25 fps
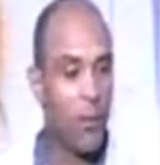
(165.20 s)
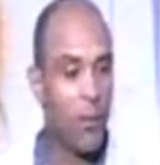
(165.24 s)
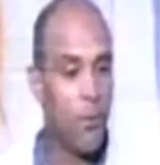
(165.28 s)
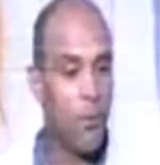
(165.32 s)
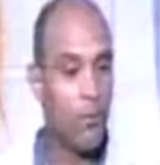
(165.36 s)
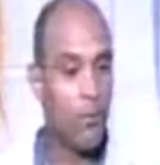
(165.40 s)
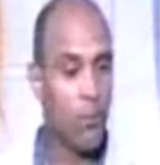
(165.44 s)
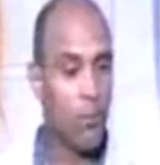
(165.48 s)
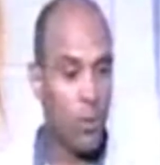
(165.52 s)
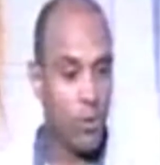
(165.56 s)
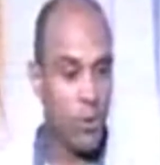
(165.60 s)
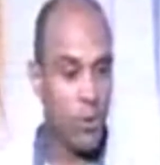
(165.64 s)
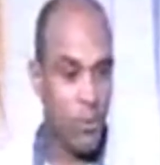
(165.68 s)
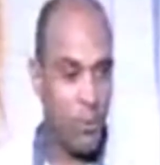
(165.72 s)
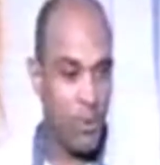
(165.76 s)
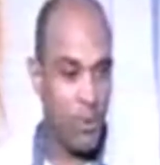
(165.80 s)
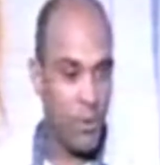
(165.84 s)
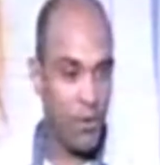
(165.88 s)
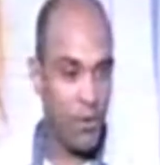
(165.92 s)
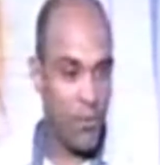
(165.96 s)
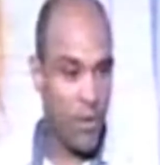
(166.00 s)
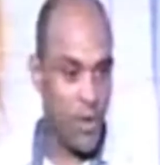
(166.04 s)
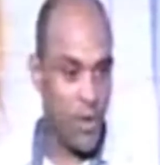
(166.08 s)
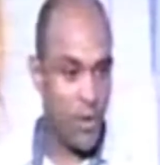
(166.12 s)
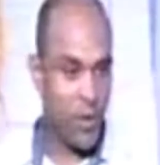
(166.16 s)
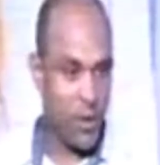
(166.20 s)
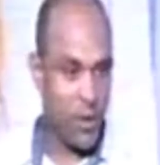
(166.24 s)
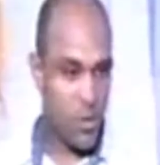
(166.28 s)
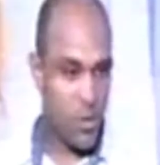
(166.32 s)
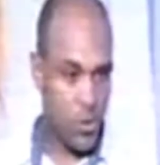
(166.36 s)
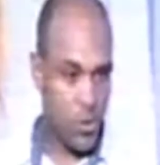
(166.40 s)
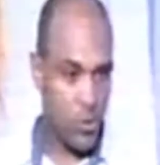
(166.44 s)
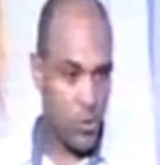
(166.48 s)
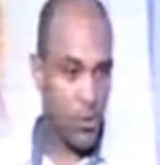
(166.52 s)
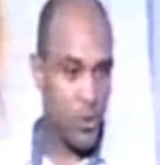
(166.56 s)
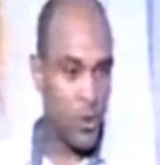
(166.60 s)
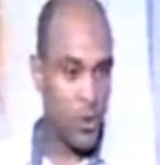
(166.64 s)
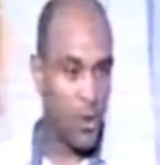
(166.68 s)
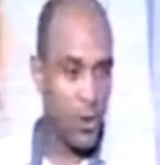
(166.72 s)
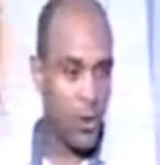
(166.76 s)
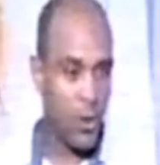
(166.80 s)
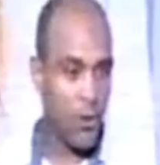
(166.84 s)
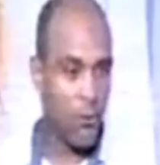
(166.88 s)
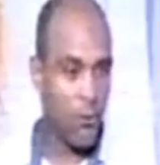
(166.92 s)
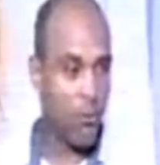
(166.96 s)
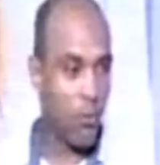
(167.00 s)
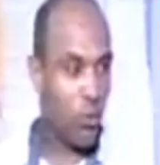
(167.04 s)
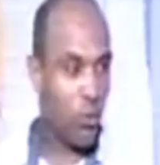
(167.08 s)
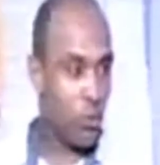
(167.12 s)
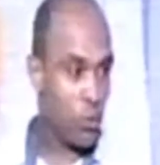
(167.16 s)
More specified, the story
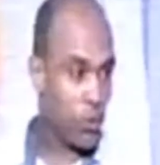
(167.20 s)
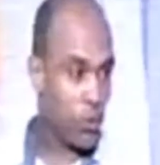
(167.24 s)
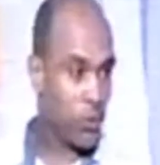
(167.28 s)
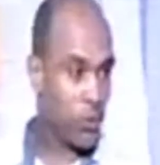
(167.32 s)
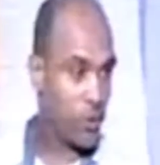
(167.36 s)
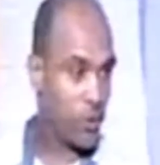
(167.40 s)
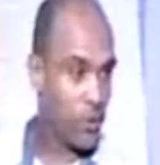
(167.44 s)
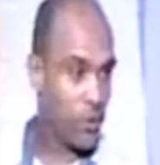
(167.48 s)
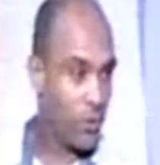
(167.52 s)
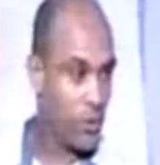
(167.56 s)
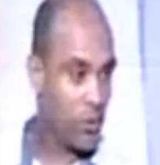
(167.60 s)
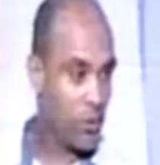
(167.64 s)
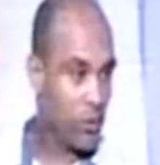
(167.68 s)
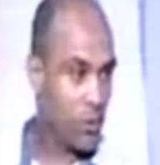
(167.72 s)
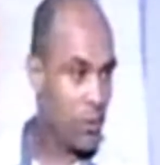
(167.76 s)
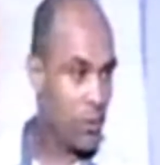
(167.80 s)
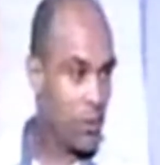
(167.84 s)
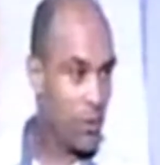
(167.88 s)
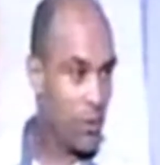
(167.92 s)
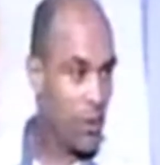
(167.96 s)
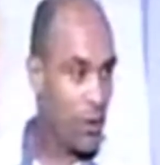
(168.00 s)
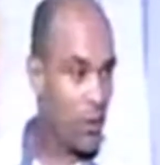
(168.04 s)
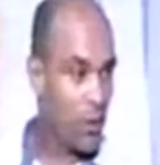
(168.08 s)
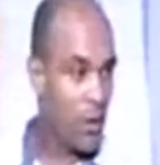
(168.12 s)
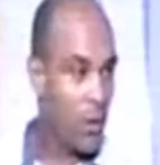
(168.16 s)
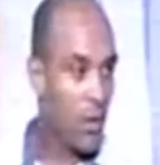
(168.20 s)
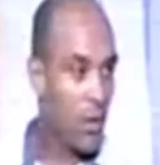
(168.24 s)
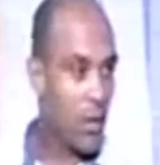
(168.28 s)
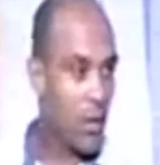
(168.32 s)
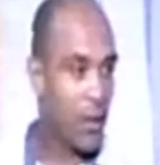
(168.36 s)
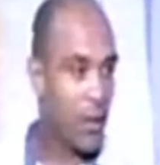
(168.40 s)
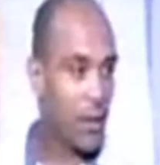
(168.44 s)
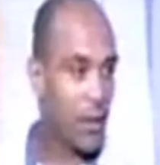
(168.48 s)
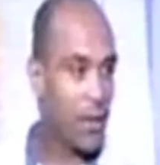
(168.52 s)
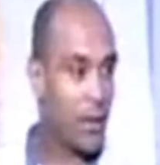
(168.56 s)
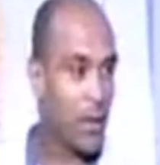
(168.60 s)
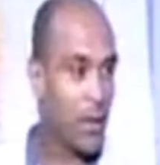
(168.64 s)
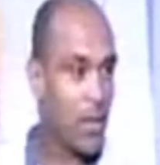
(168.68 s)
of Horus and